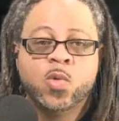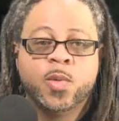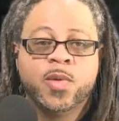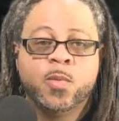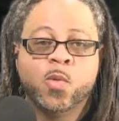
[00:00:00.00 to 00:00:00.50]

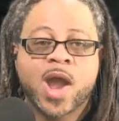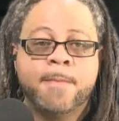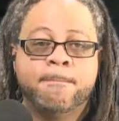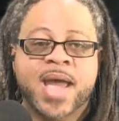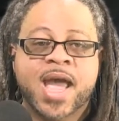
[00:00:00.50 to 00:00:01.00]
will be
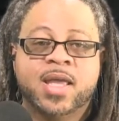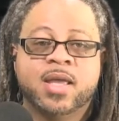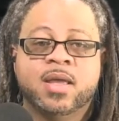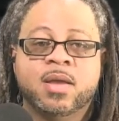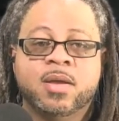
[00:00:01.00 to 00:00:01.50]
right back
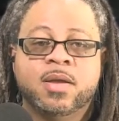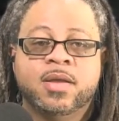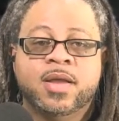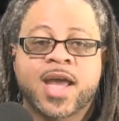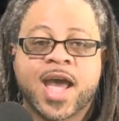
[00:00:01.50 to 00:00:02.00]

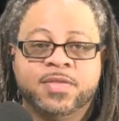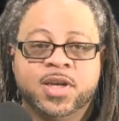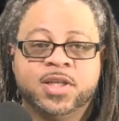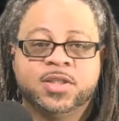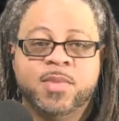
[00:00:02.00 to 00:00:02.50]

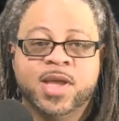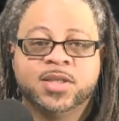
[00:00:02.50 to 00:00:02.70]
after this